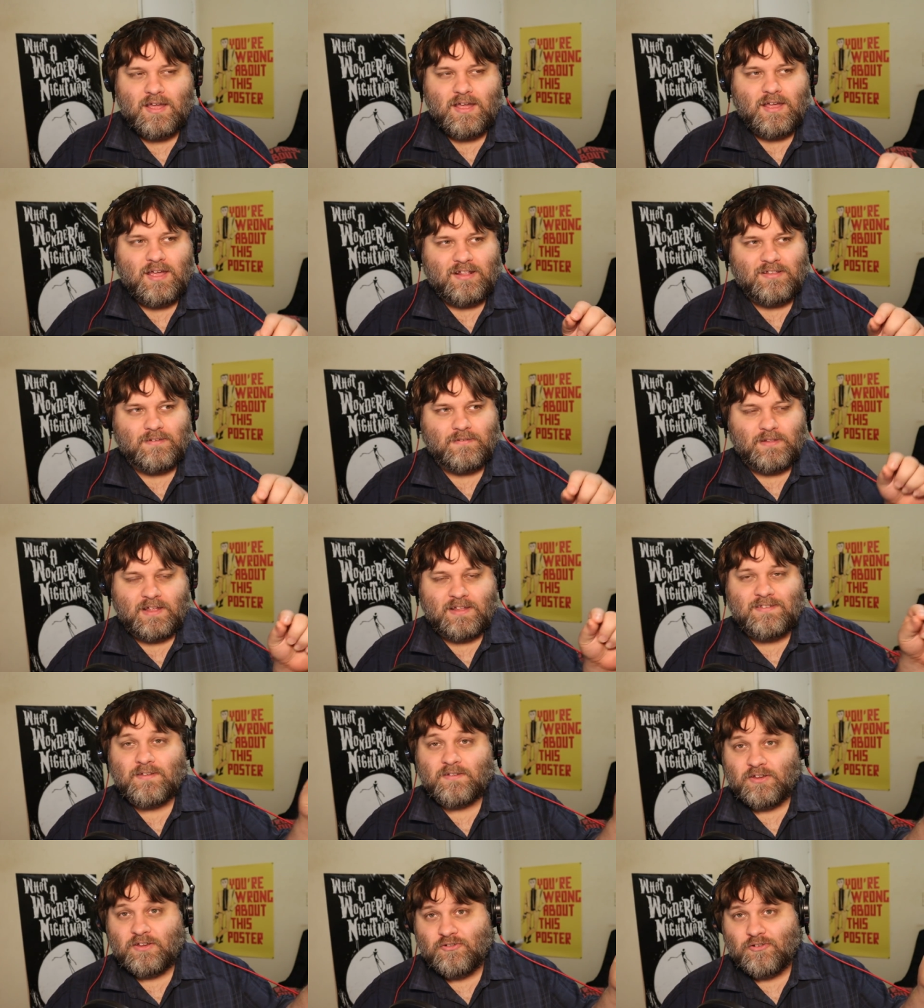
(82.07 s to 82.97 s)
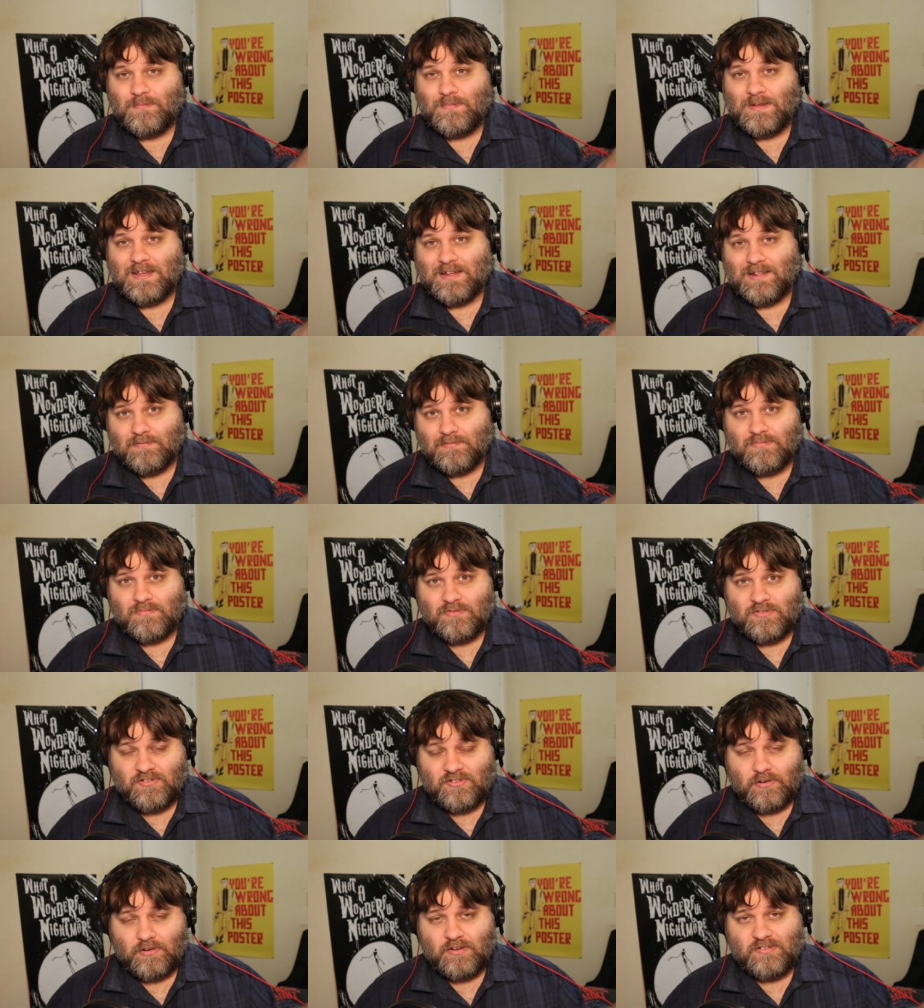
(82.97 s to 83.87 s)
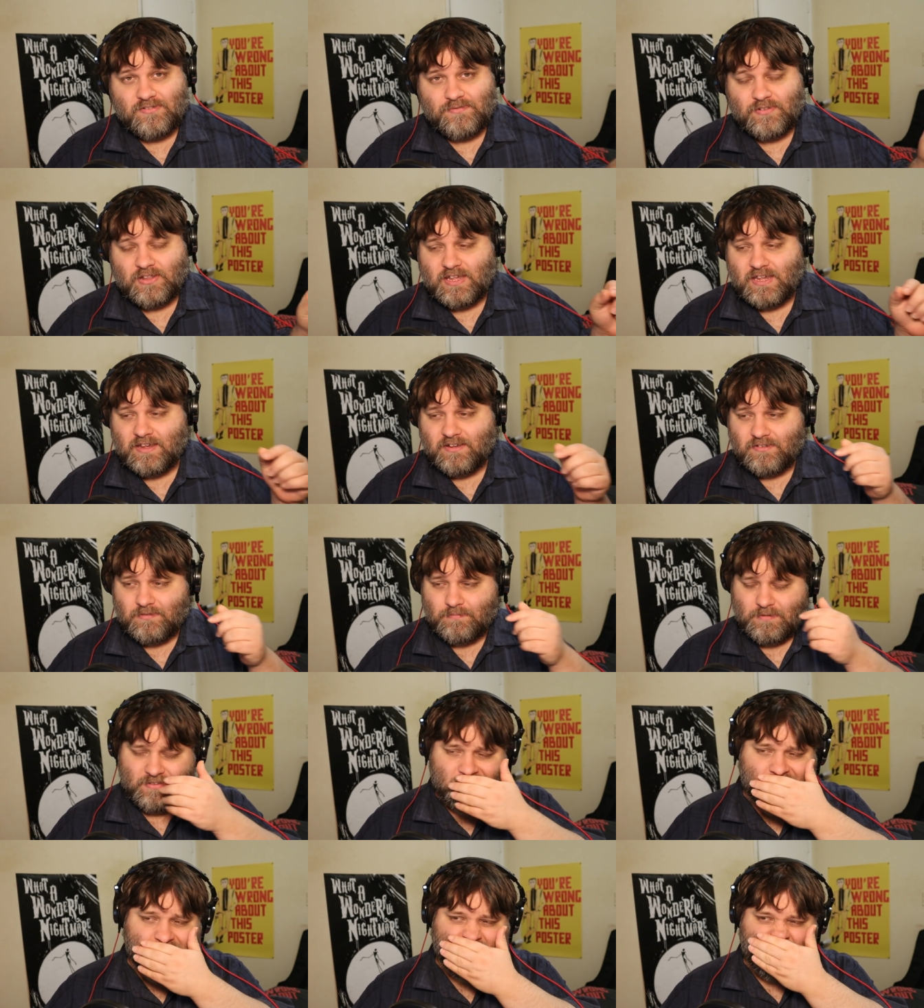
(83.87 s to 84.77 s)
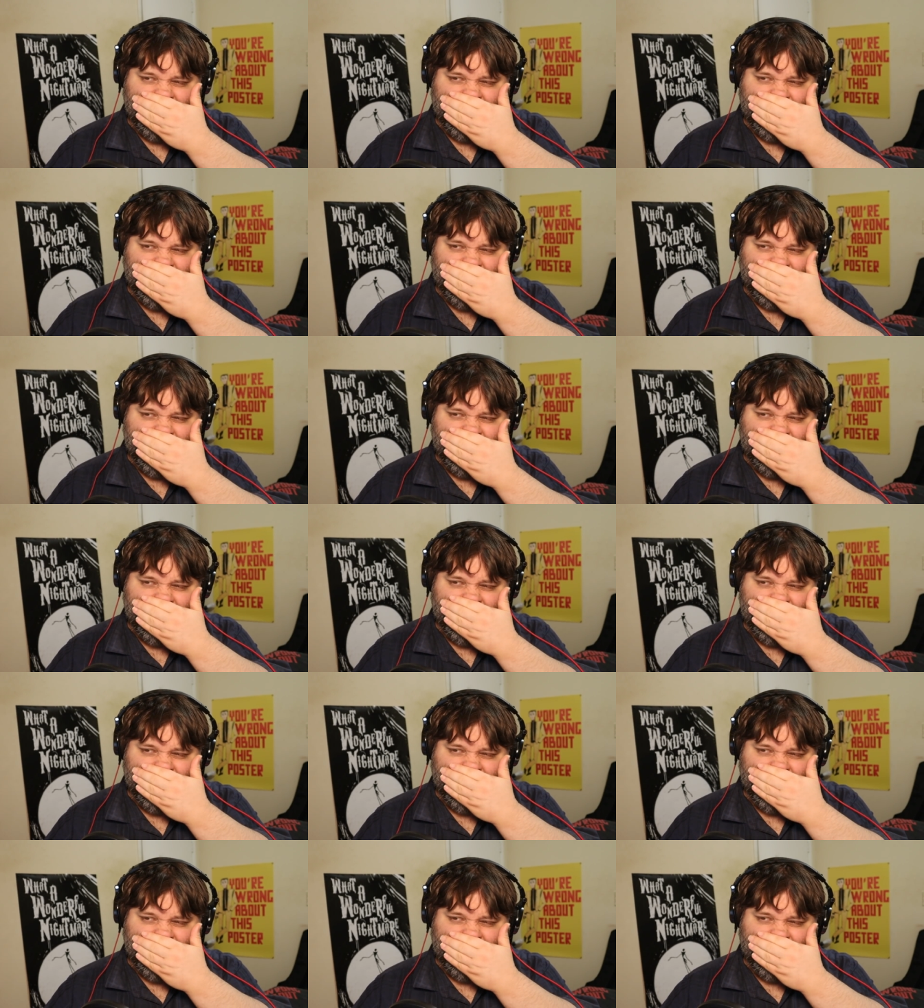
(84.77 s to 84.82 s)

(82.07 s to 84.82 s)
it's a it's a it should be a series of links but since